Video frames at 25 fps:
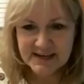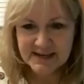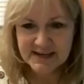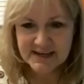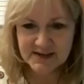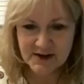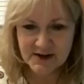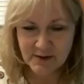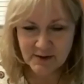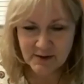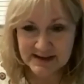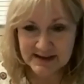
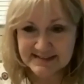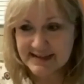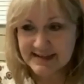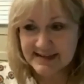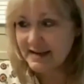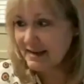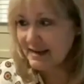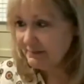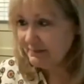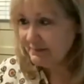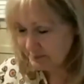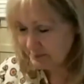I'll
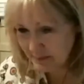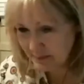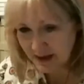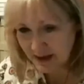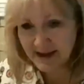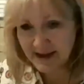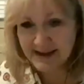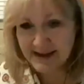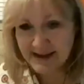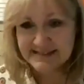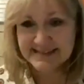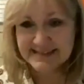say,
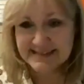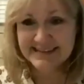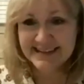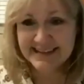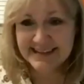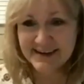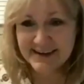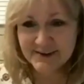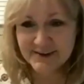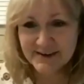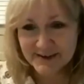bye, see you later.